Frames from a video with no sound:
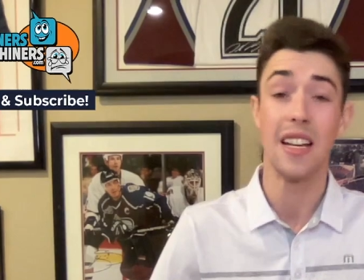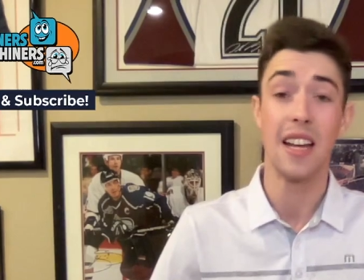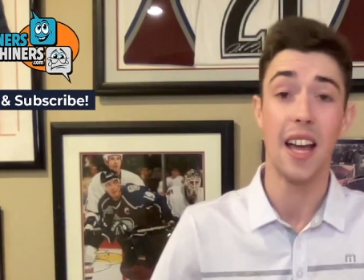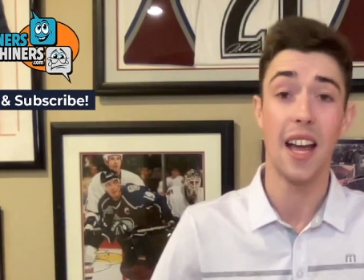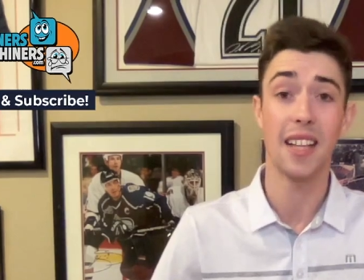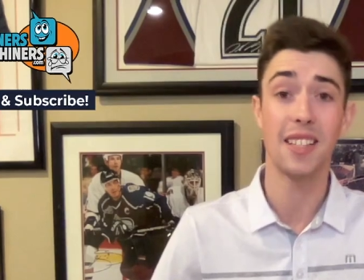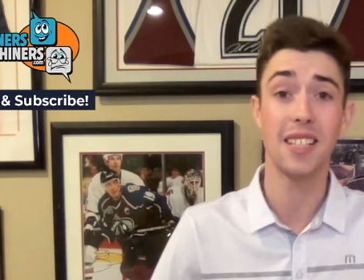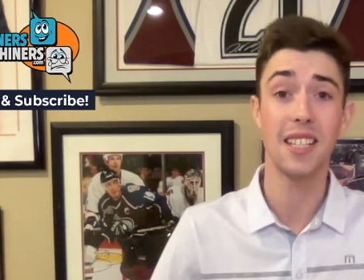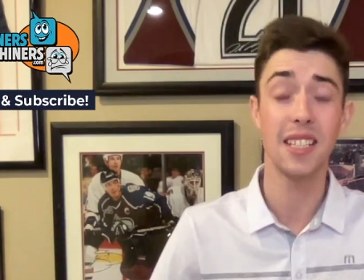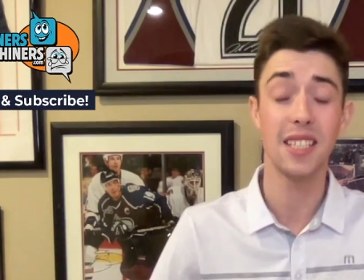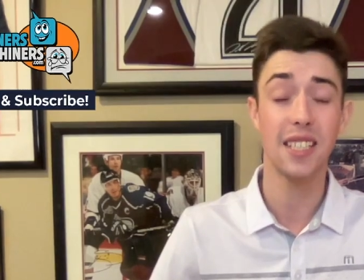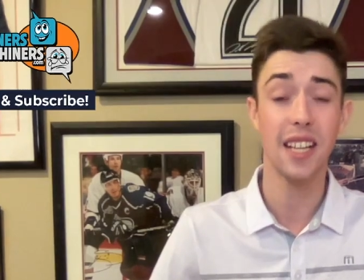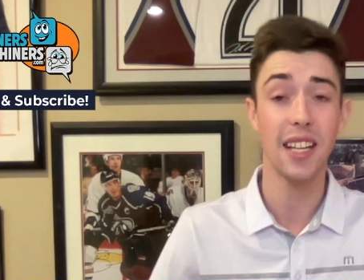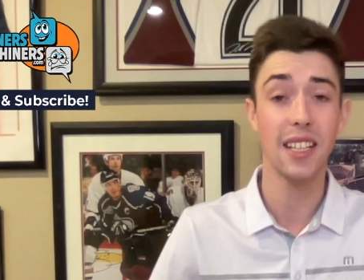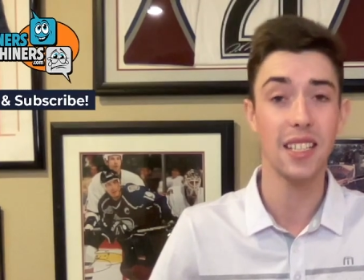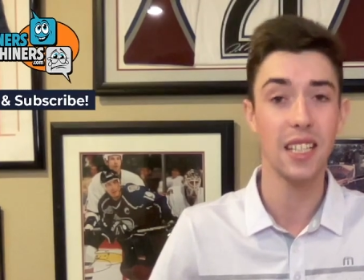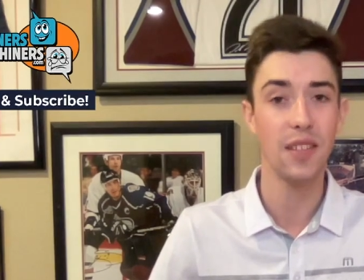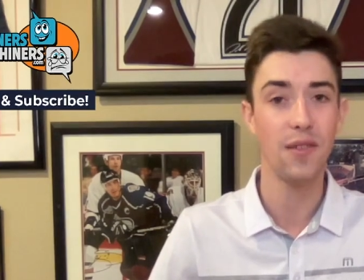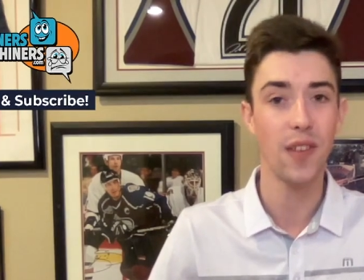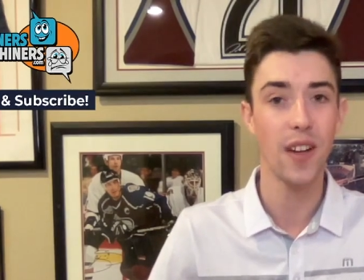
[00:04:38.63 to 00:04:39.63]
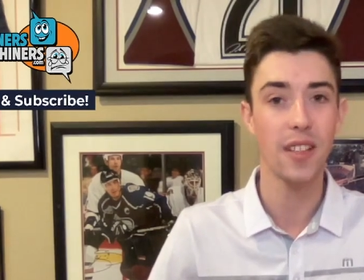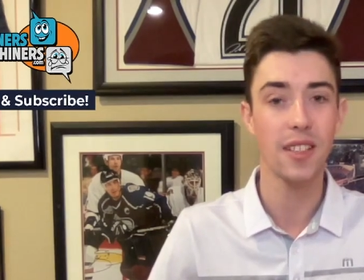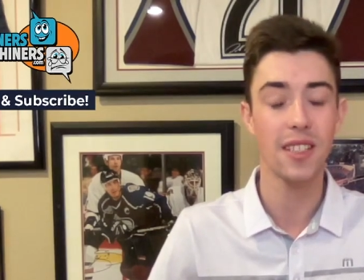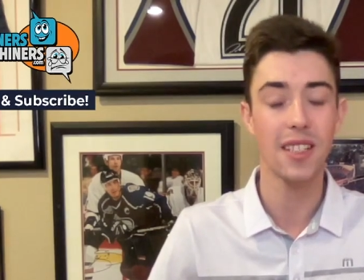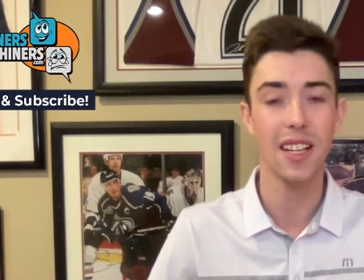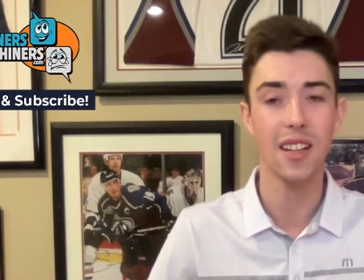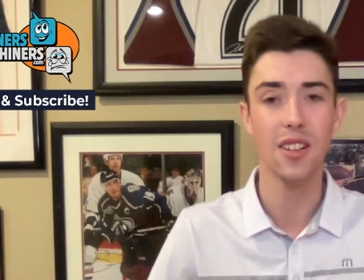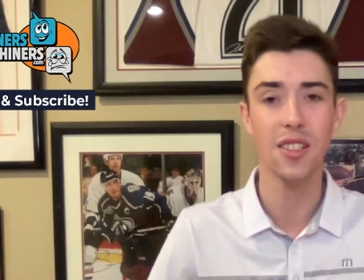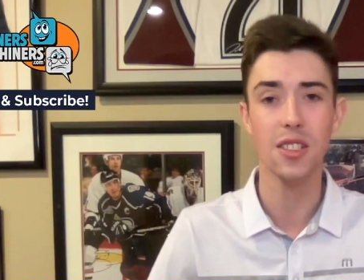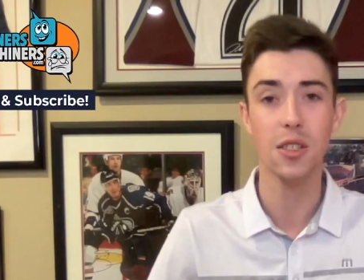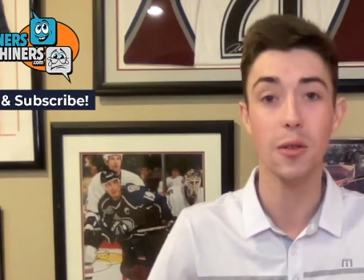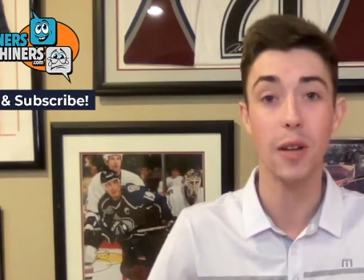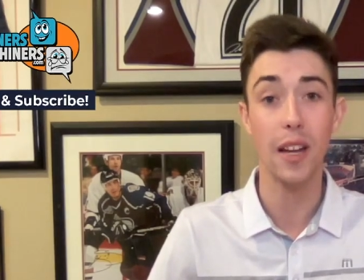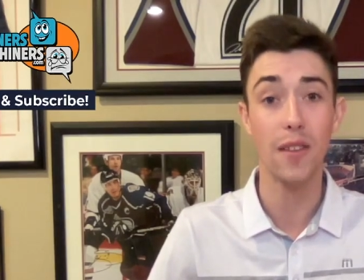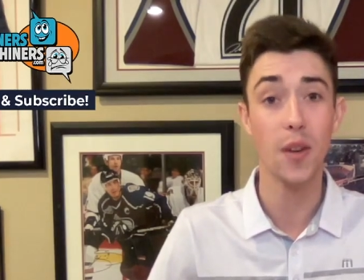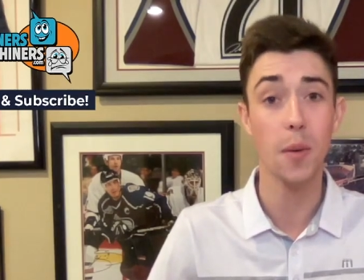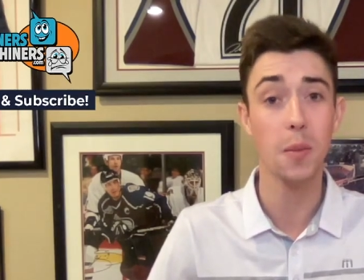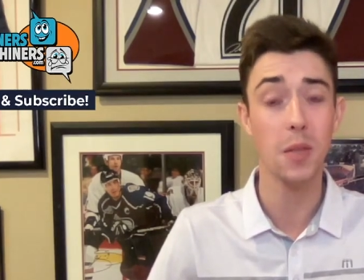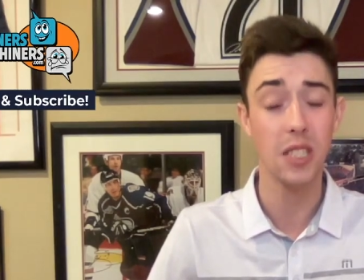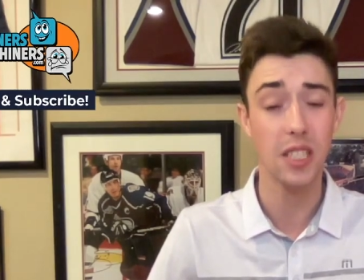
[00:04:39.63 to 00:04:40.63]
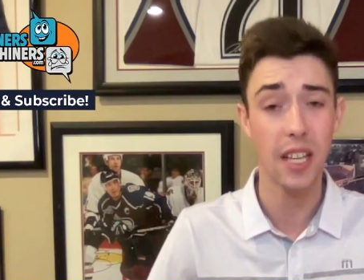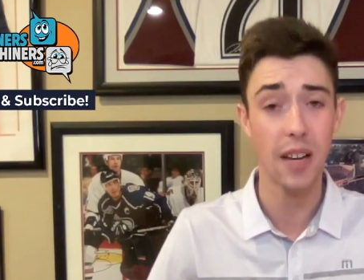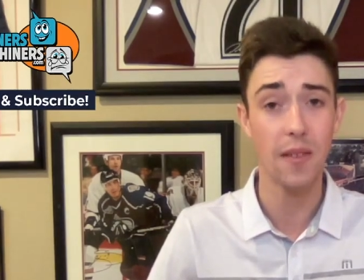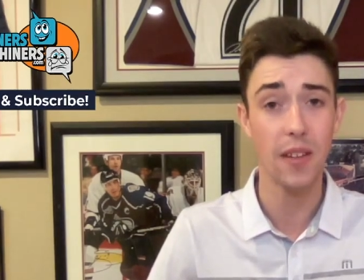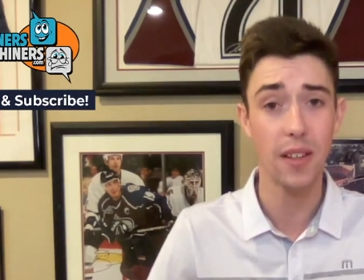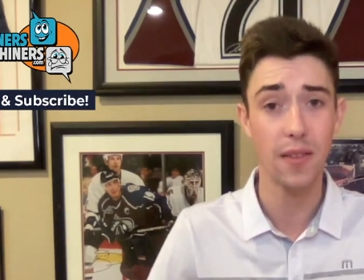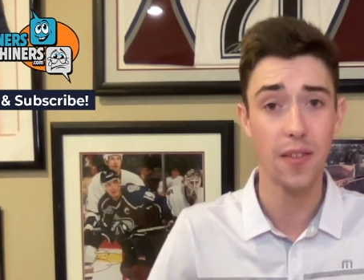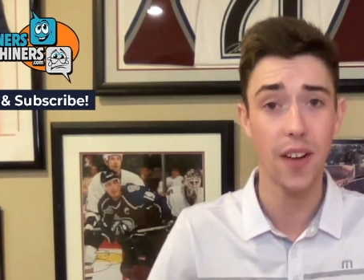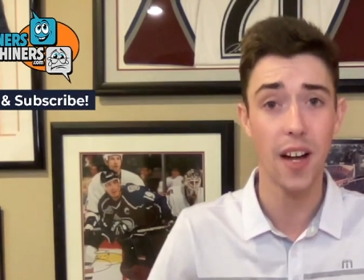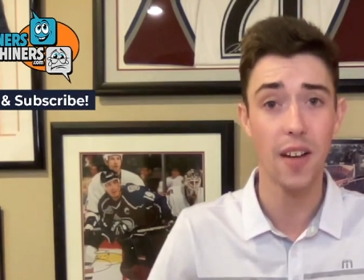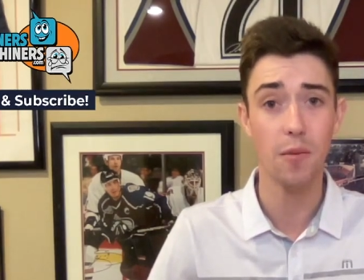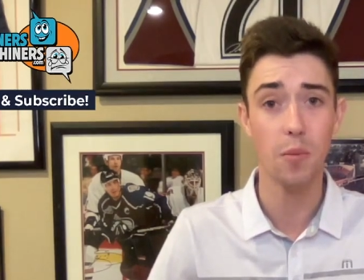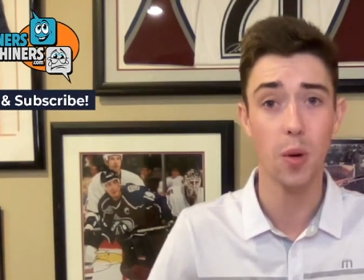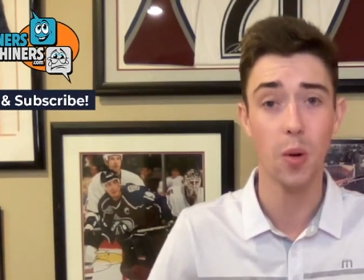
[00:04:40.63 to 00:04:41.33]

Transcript: NC State defense, they also gave up 75